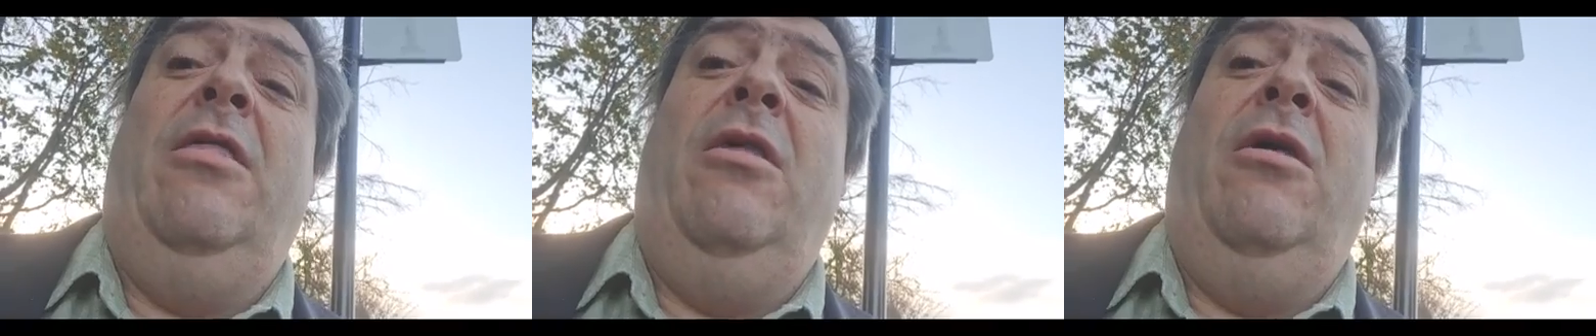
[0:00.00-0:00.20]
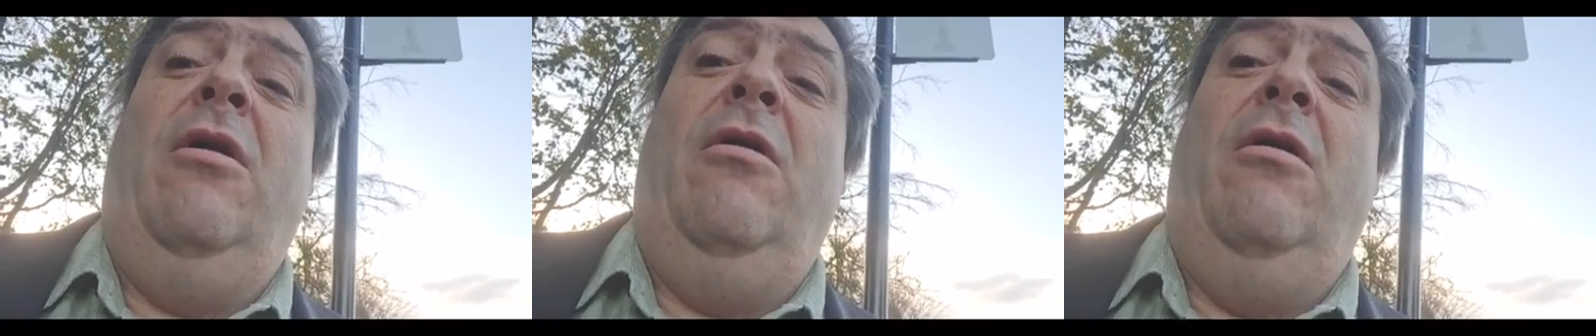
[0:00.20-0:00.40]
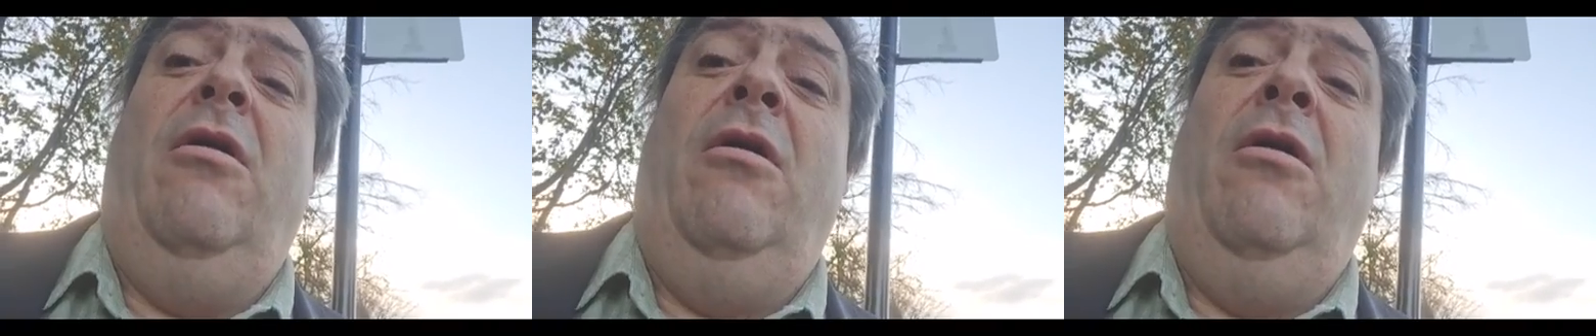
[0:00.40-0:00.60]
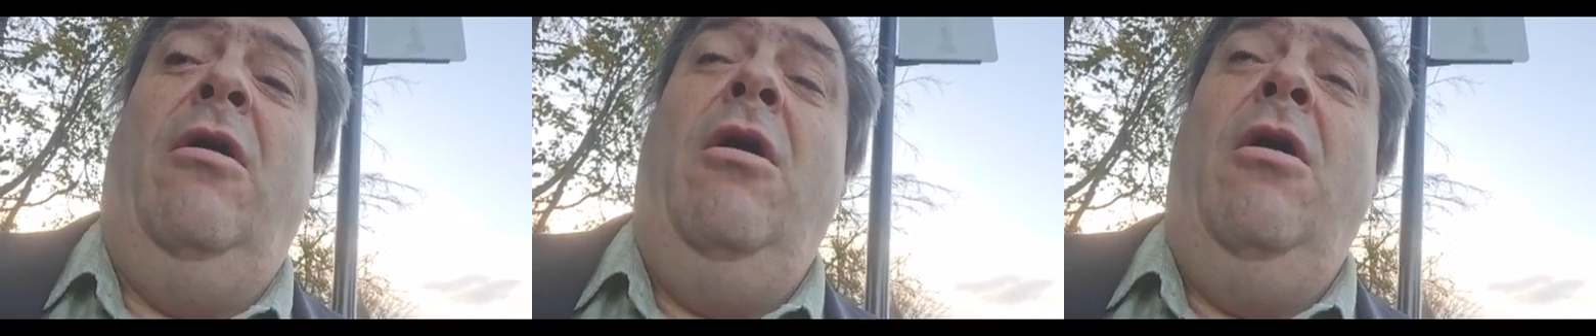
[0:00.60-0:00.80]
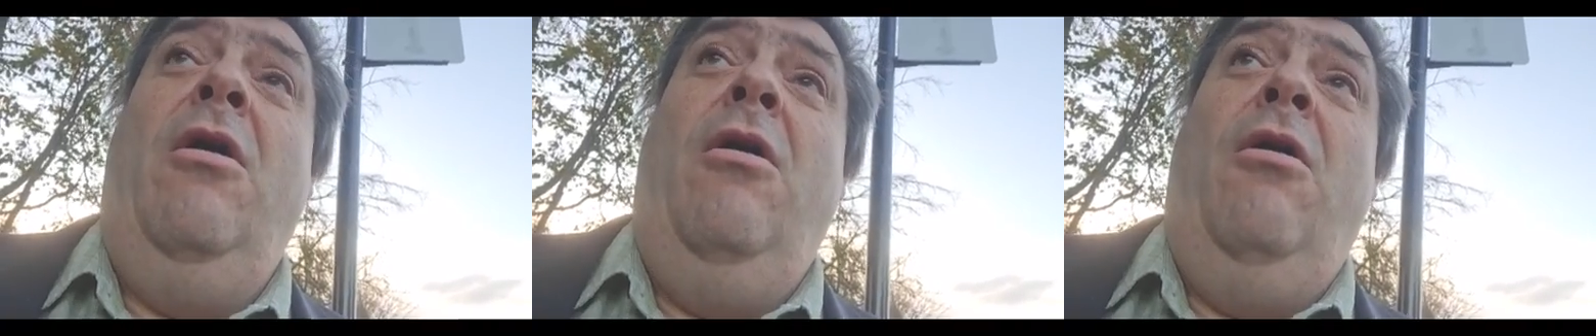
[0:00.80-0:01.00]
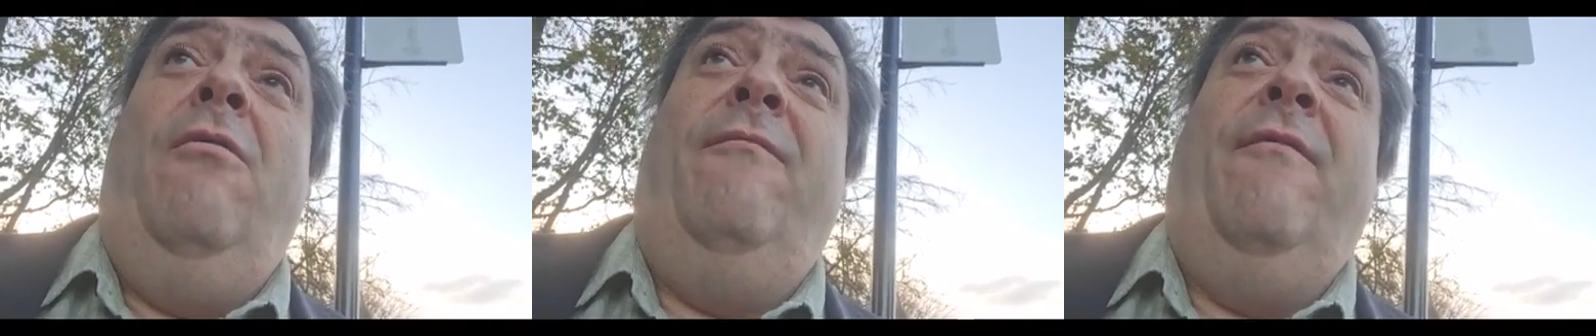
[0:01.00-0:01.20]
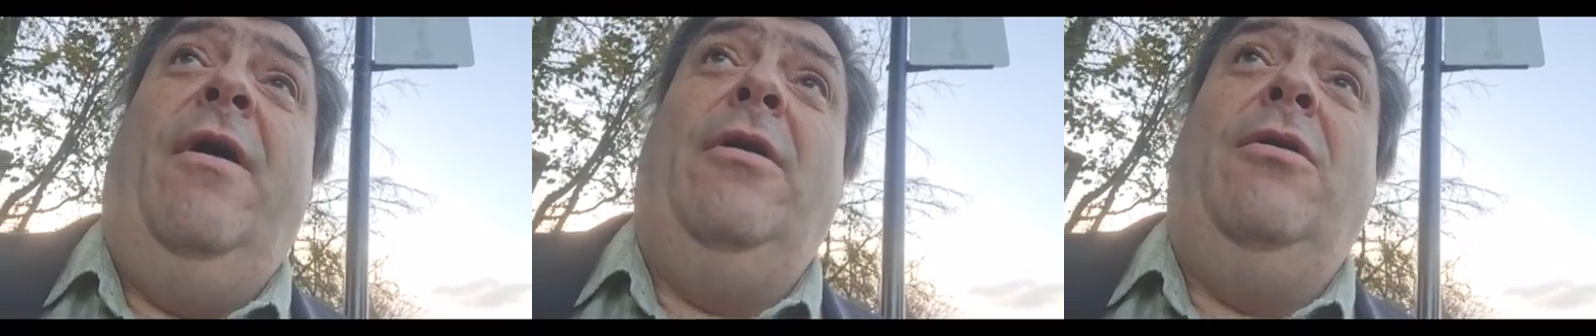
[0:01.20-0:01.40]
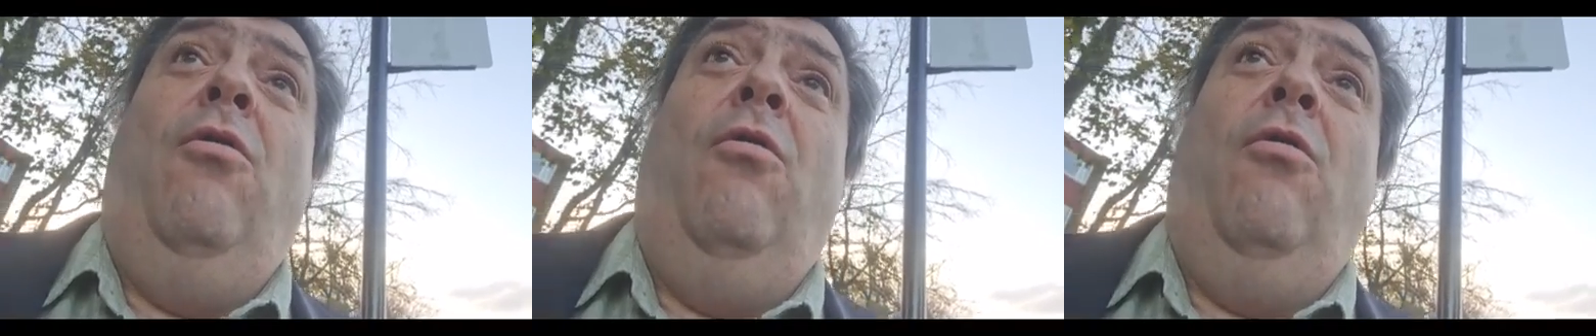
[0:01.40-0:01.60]

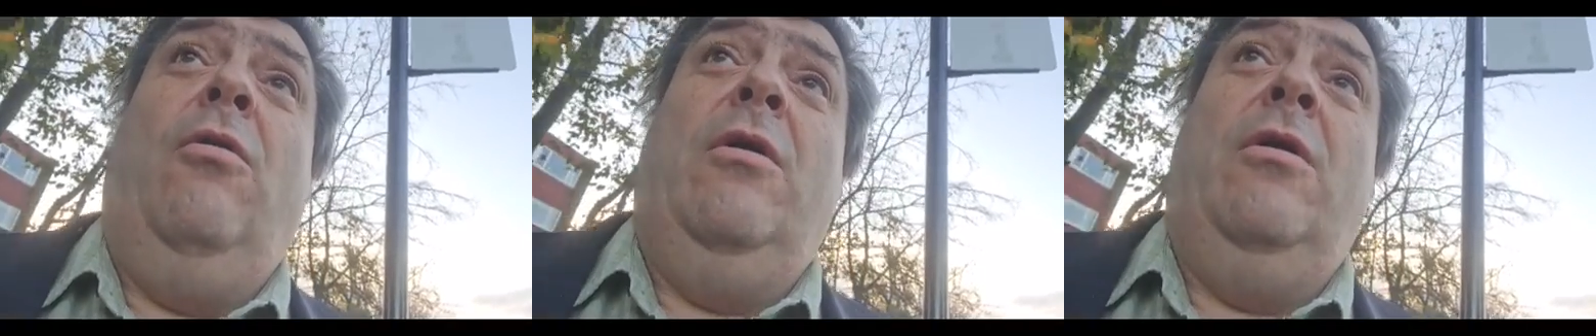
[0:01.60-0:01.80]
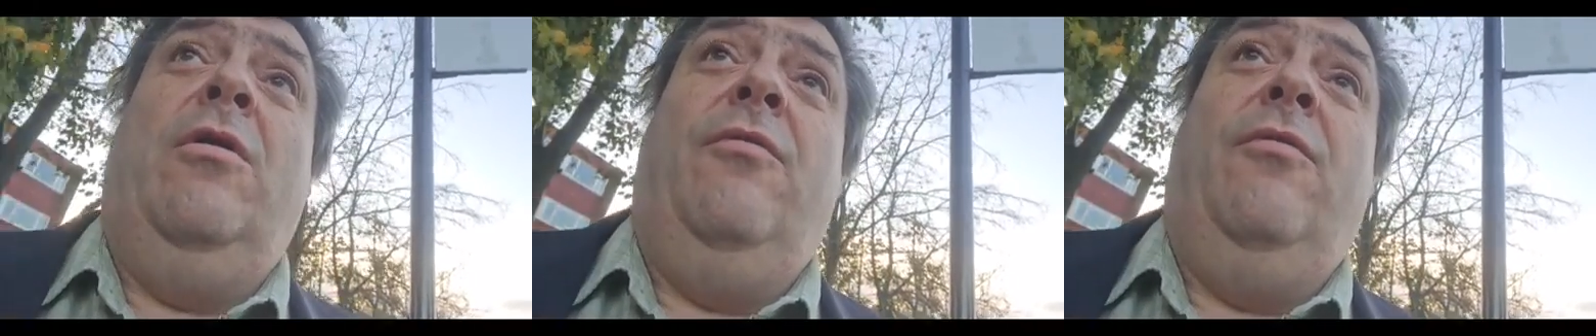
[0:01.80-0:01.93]
via York